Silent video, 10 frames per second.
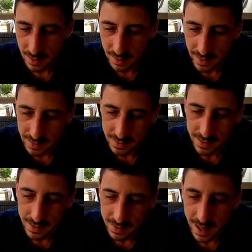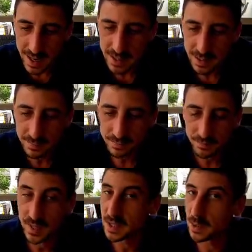All right. Guys,
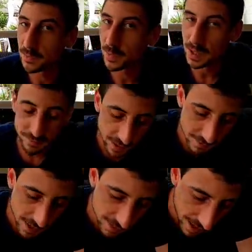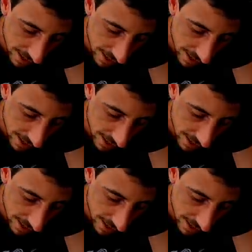let's see if we can find a money